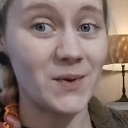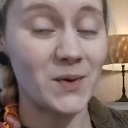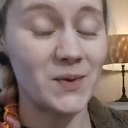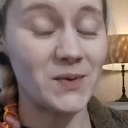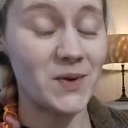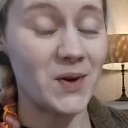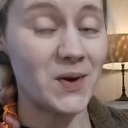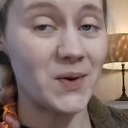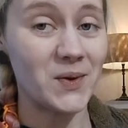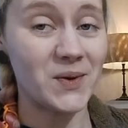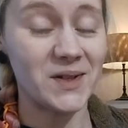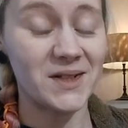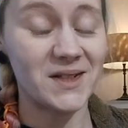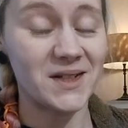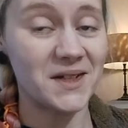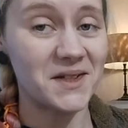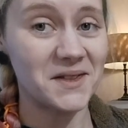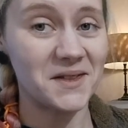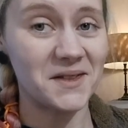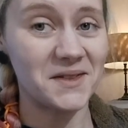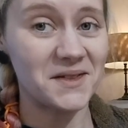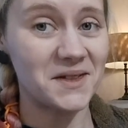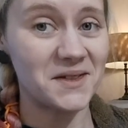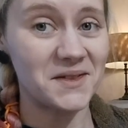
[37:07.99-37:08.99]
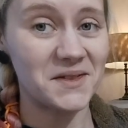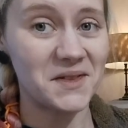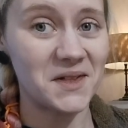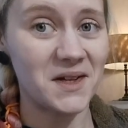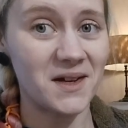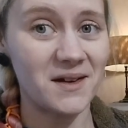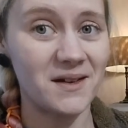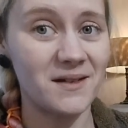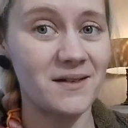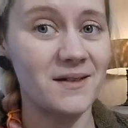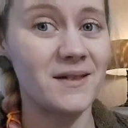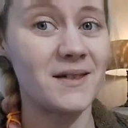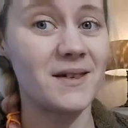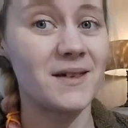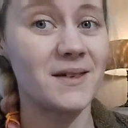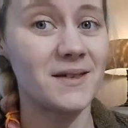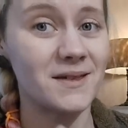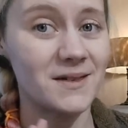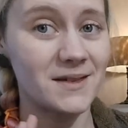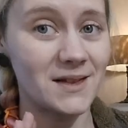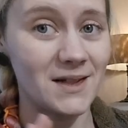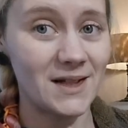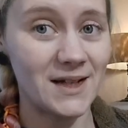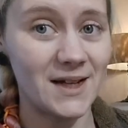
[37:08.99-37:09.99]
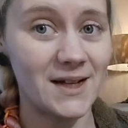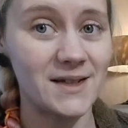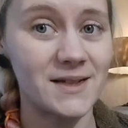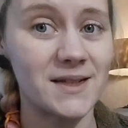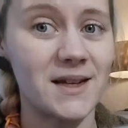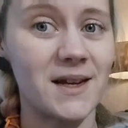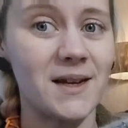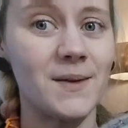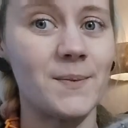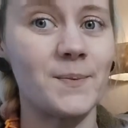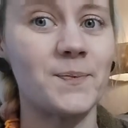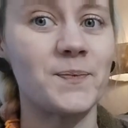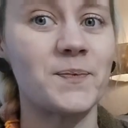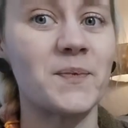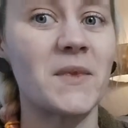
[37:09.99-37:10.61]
The last year.